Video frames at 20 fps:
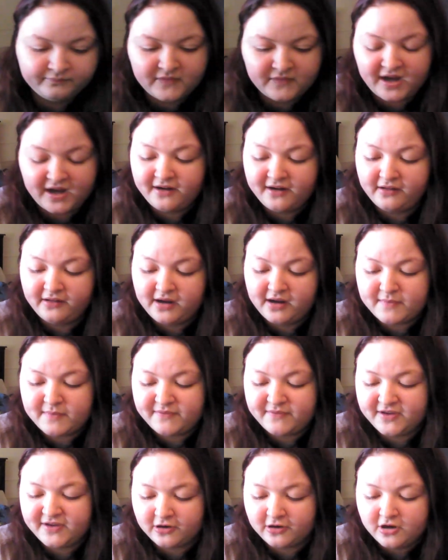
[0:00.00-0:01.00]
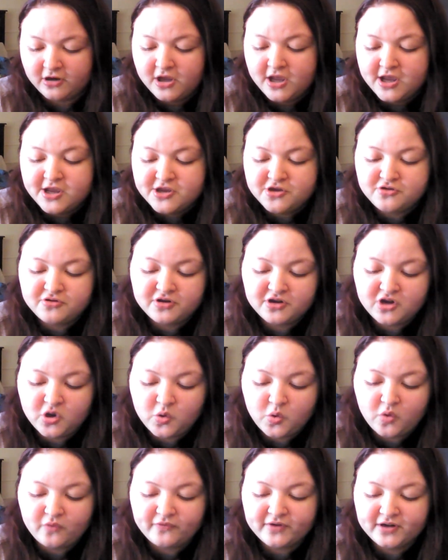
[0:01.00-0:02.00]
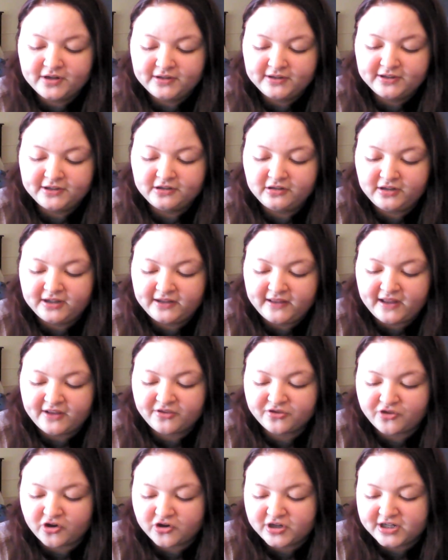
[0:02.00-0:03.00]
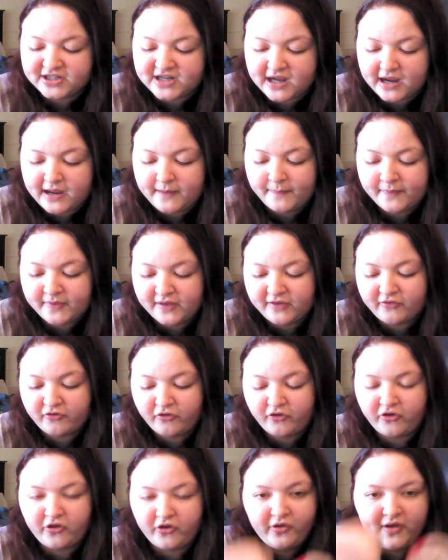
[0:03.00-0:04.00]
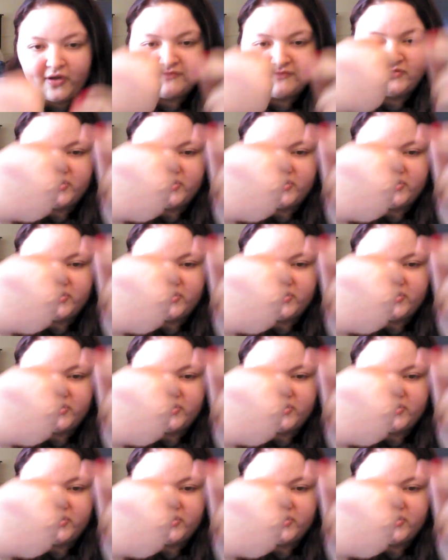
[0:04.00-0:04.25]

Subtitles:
And I had a lot on my finger. You can go over it literally like 30 times and still have